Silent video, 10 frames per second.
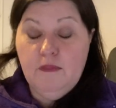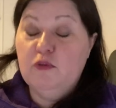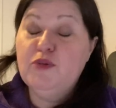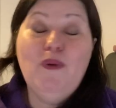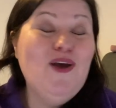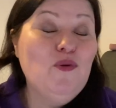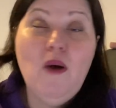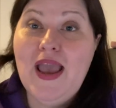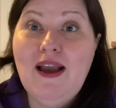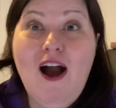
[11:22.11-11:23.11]
which by the
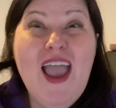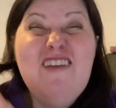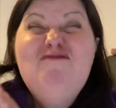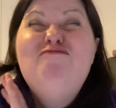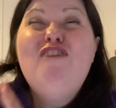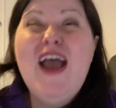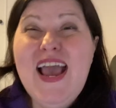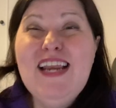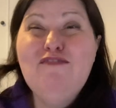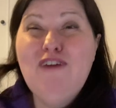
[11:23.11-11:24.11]
way, I
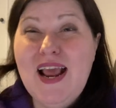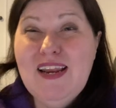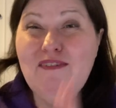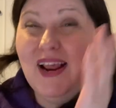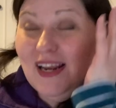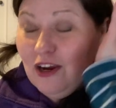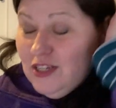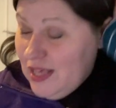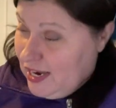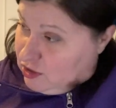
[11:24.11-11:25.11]
rarely, rarely, rarely go
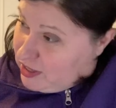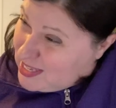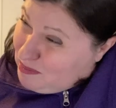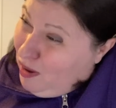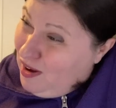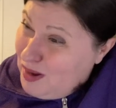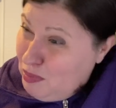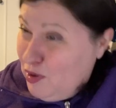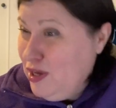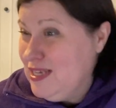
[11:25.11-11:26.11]
to the hairdresser, partly
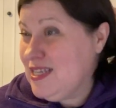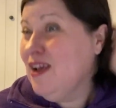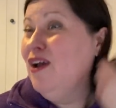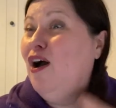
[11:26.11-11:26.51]
because